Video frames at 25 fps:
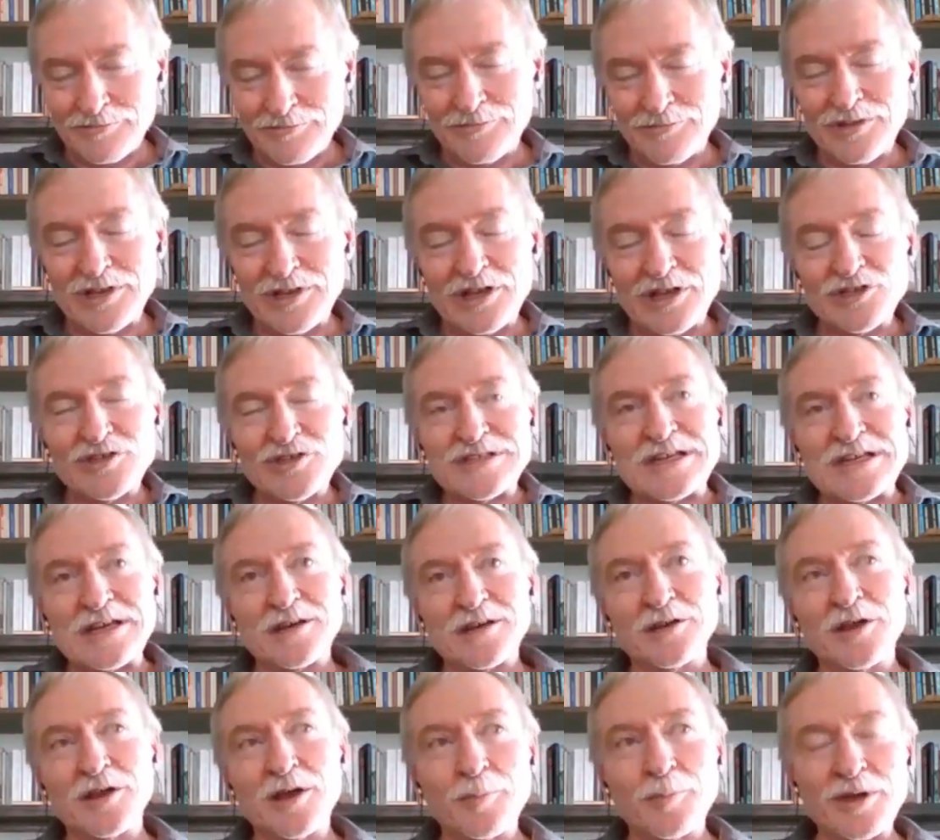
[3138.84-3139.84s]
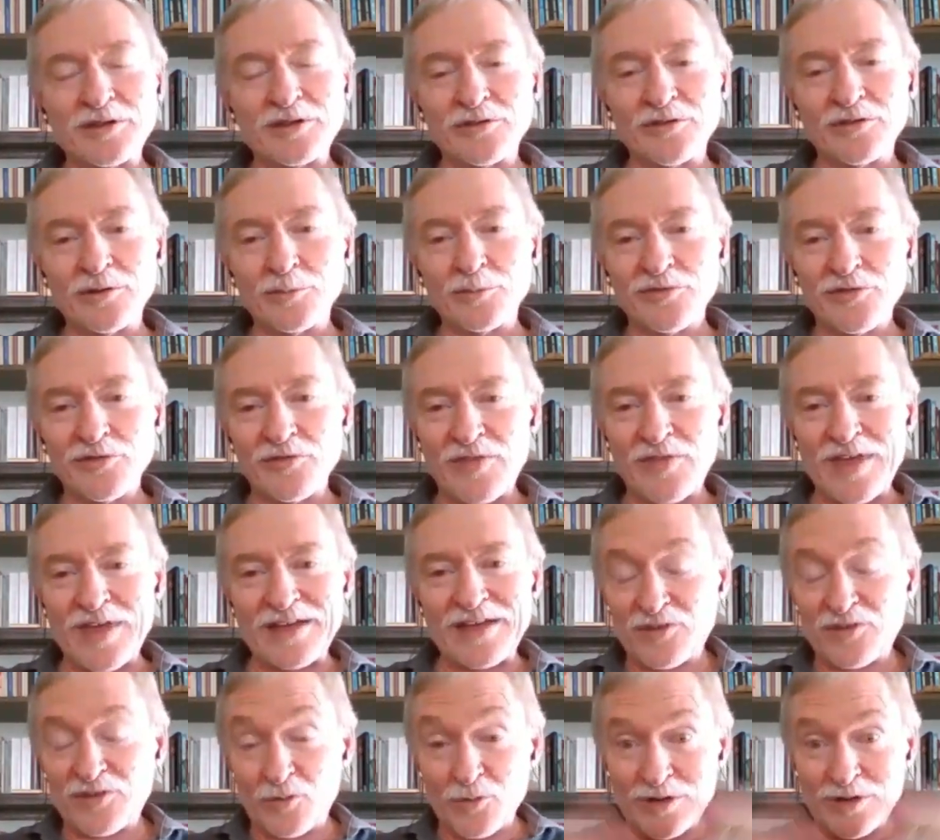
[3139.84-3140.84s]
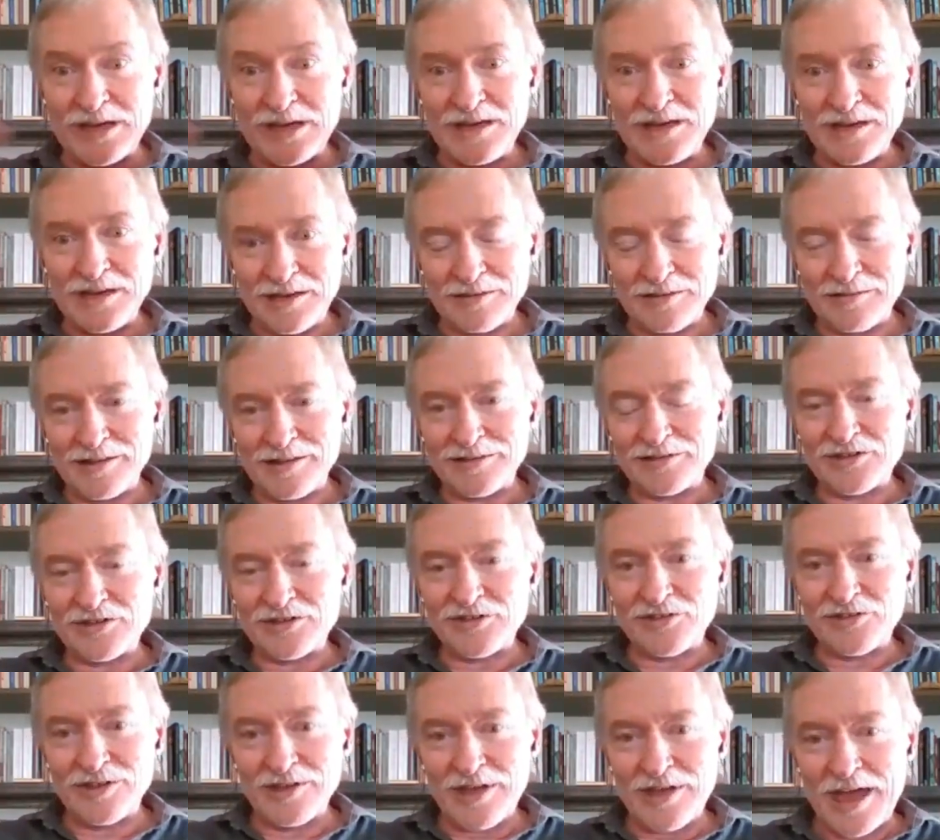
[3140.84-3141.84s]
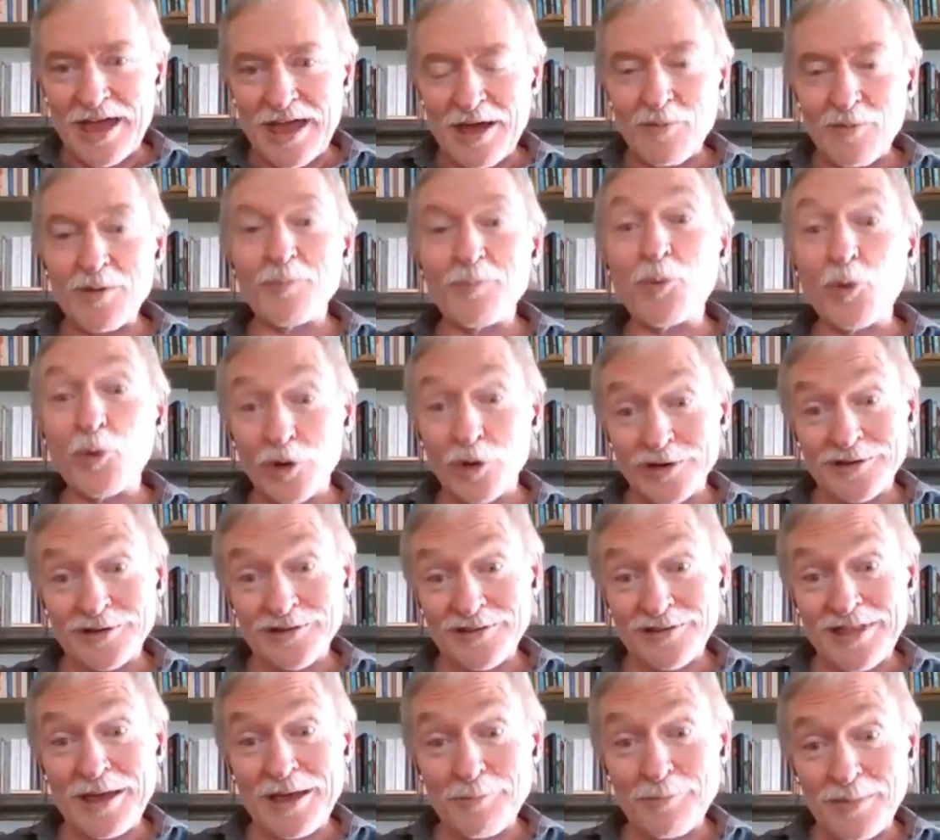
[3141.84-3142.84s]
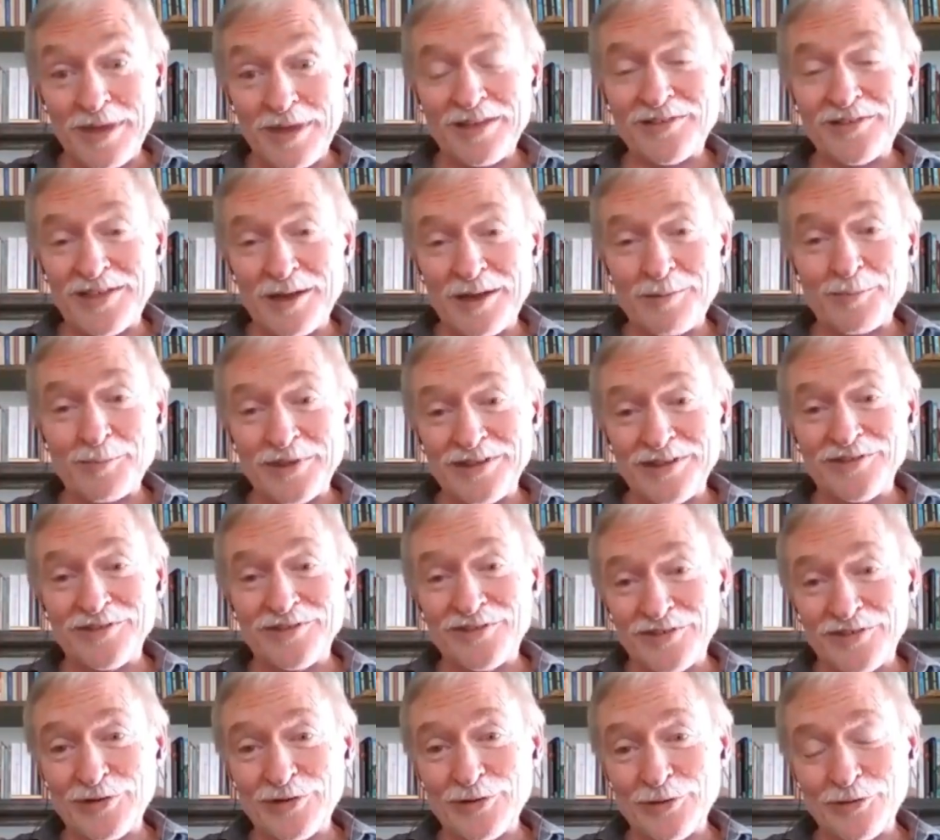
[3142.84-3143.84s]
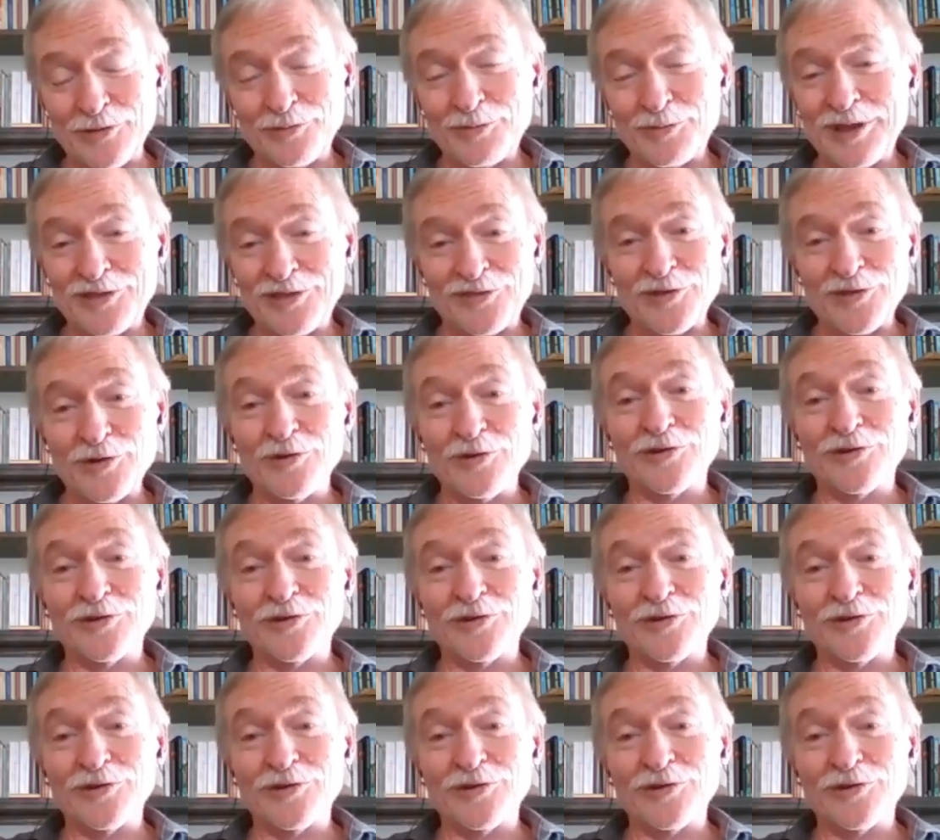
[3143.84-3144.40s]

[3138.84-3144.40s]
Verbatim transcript: Not just economic terms, that that's creating, like just the, how important that makes that place to you and makes your